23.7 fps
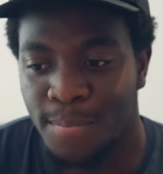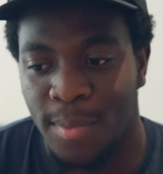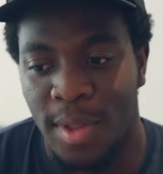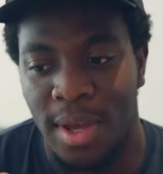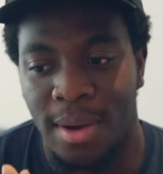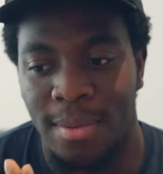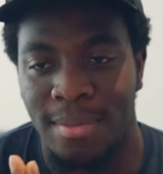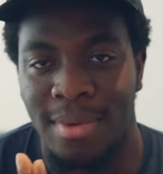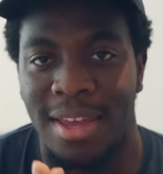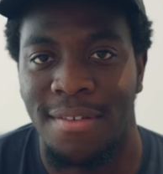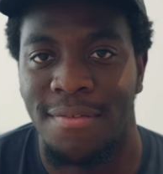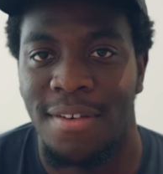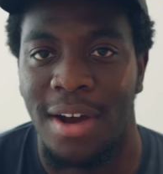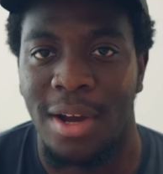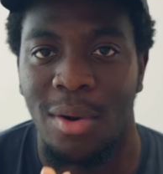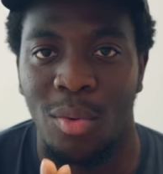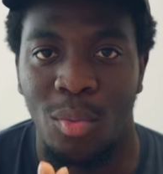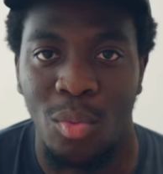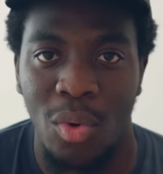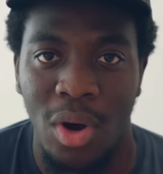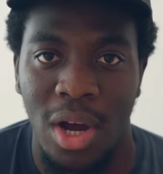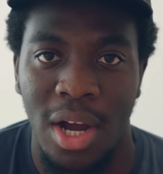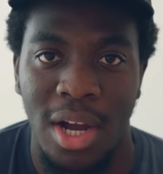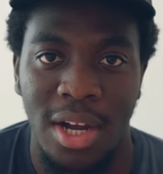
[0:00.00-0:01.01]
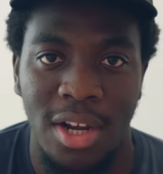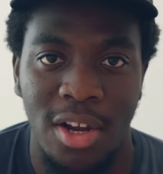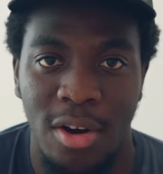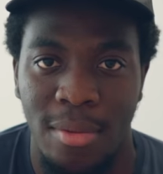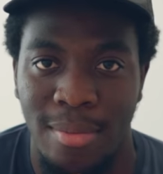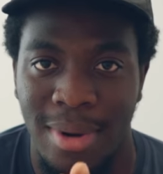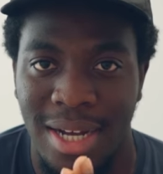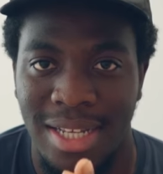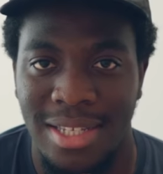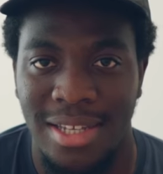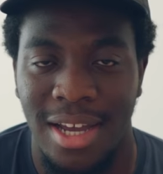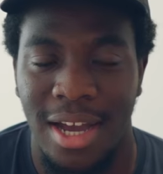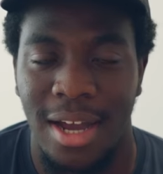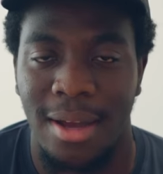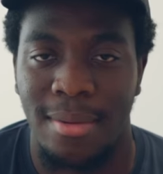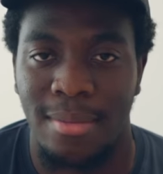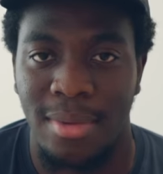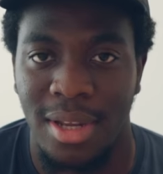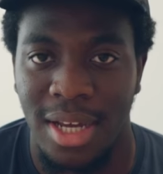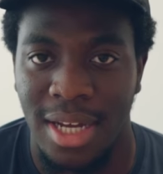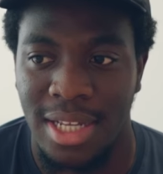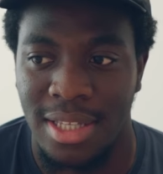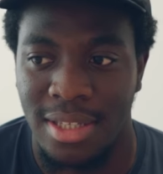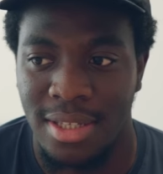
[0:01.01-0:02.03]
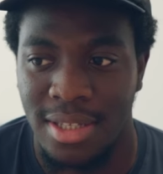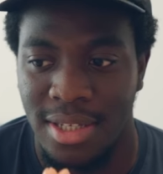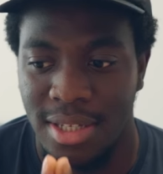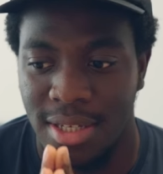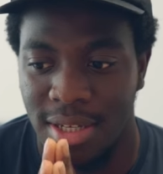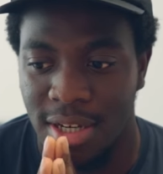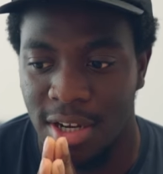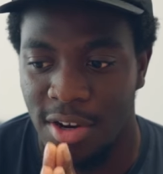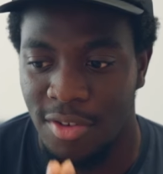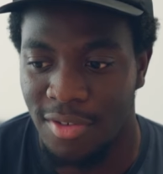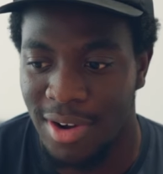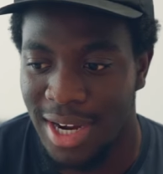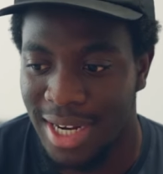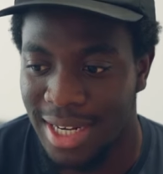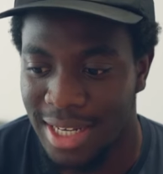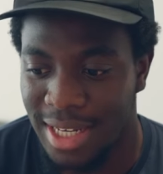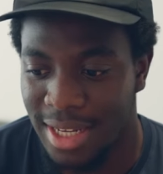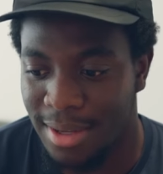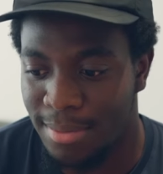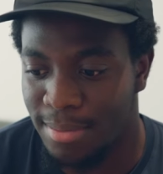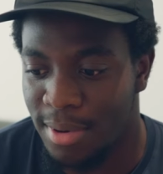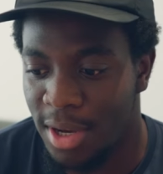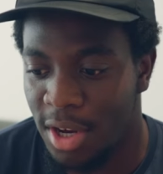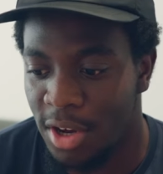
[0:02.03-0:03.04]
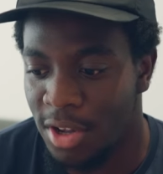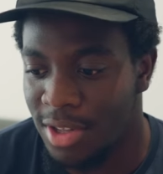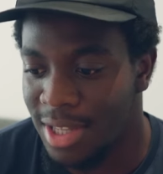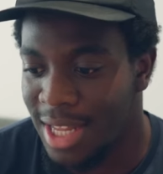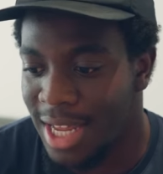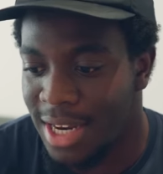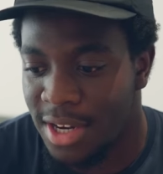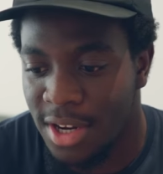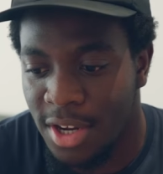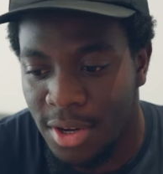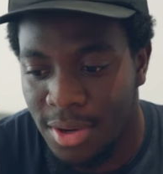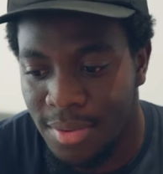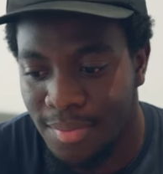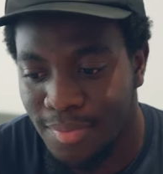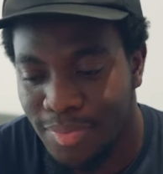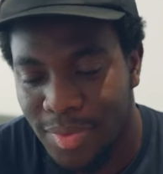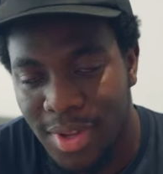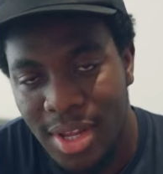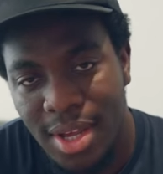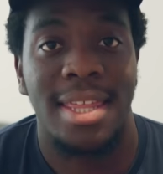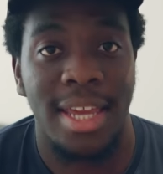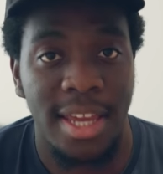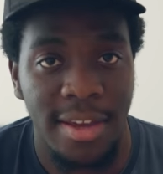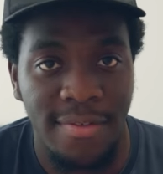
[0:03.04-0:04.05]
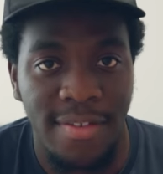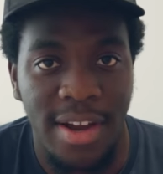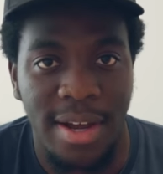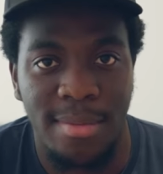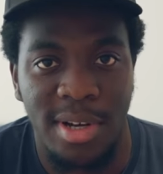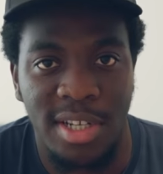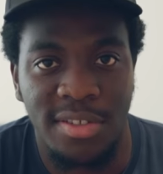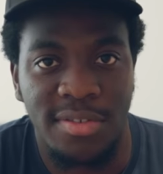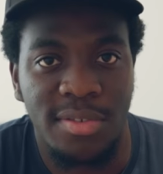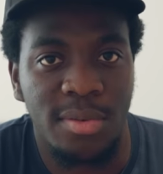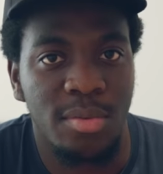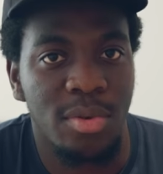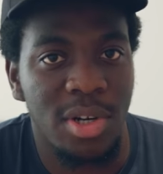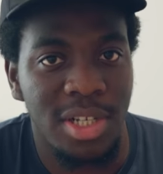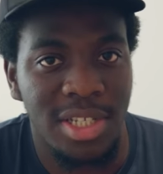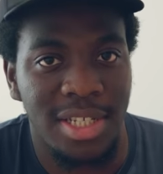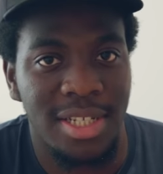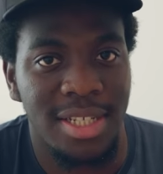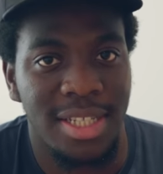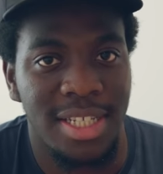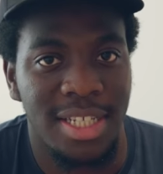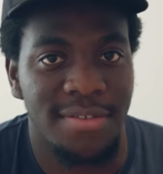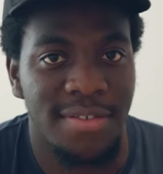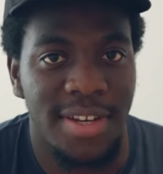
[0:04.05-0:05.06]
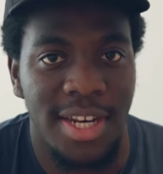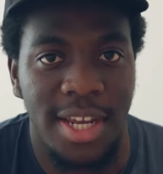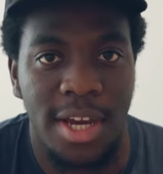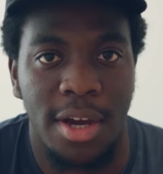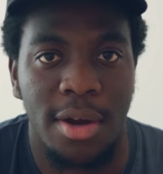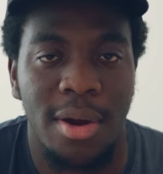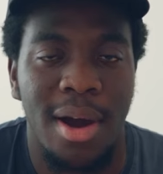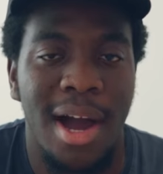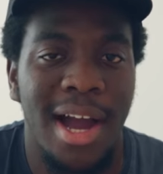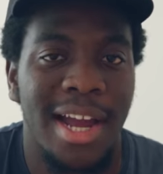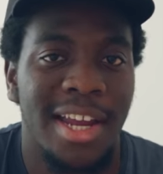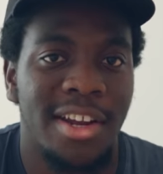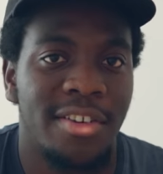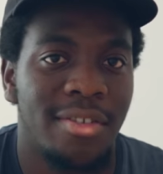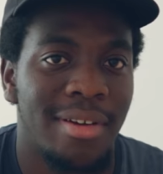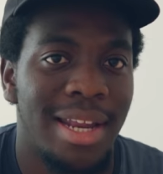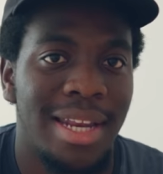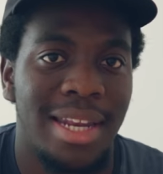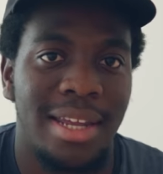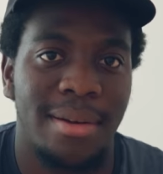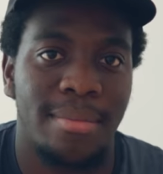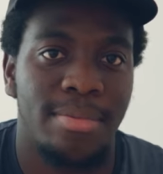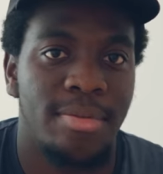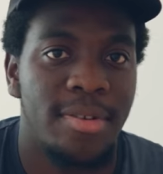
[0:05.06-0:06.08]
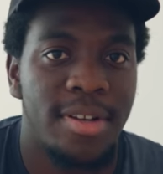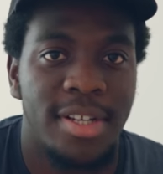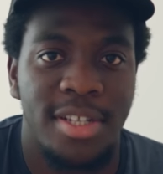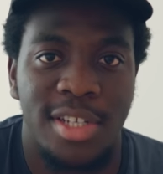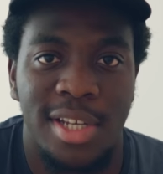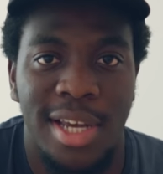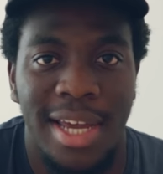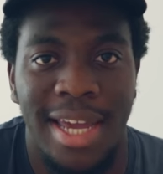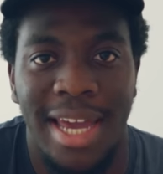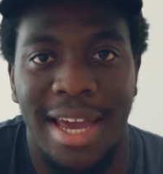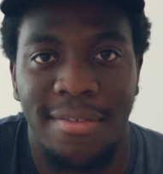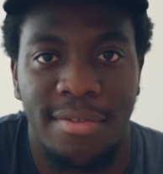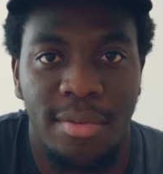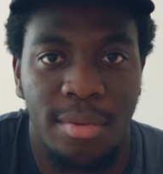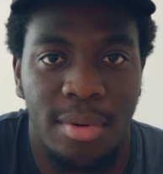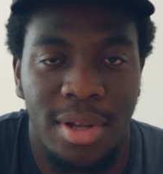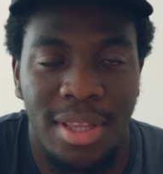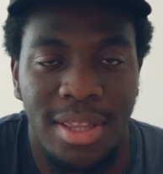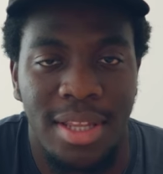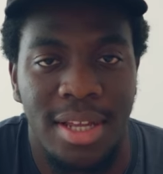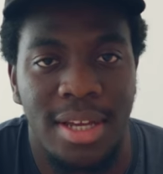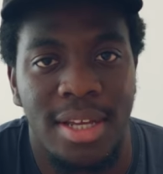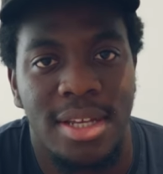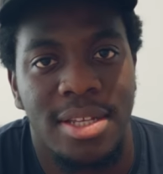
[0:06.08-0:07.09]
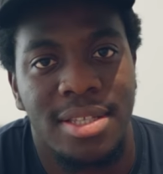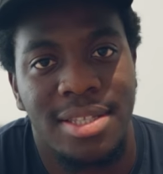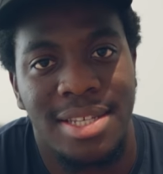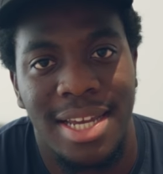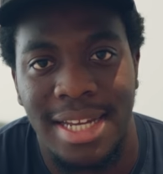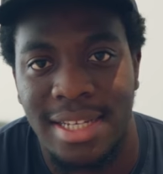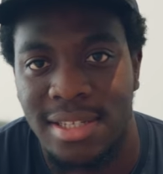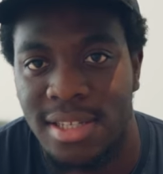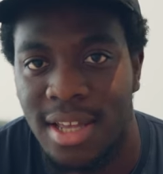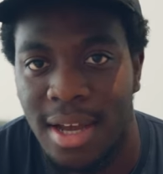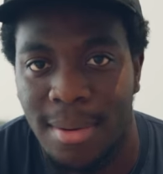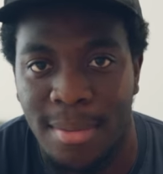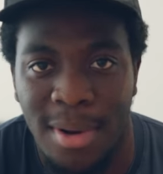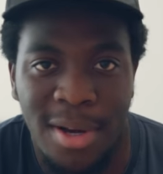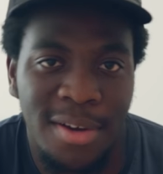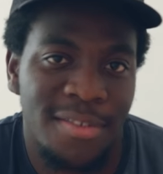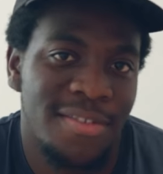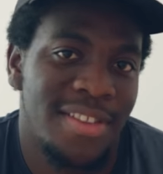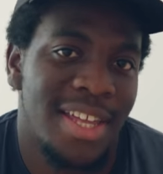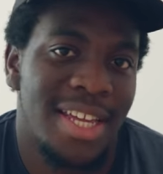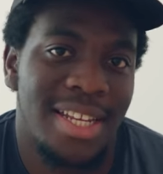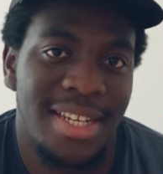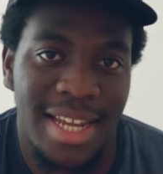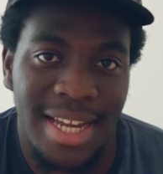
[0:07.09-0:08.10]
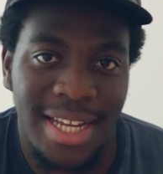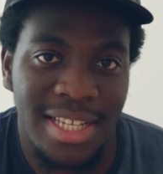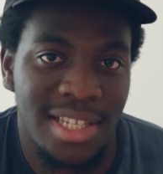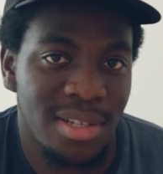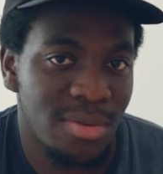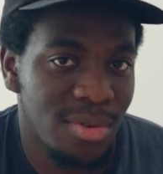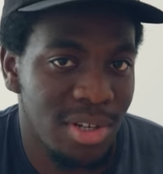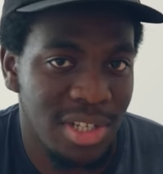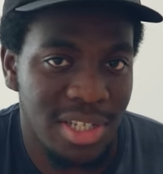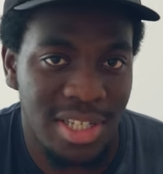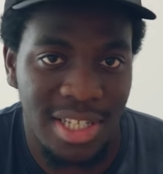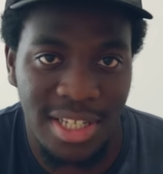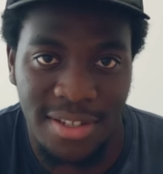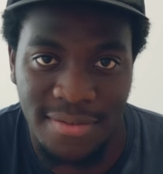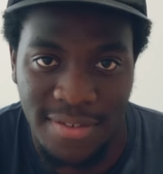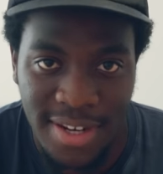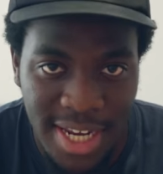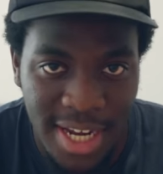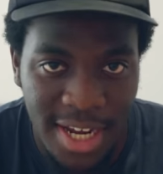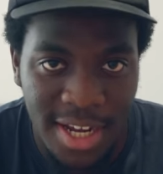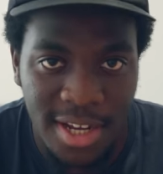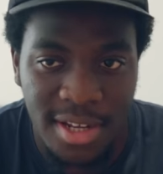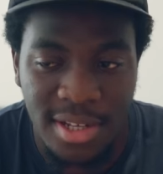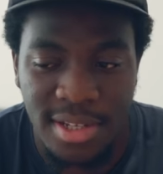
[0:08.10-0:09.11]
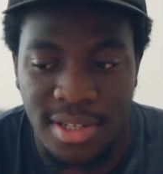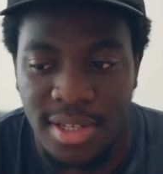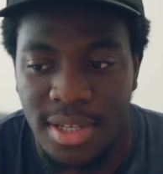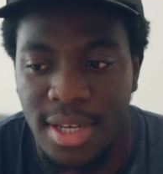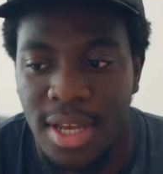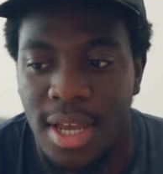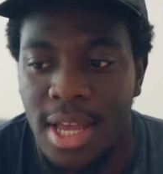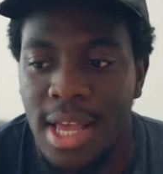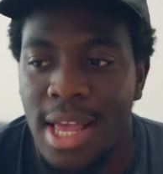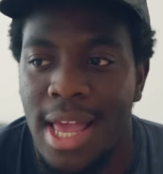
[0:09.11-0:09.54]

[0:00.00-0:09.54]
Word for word: Um, if I work on my timelines correctly. But on that note, thank you very much for watching this video. I greatly appreciate everyone that takes time out of their day to watch these videos.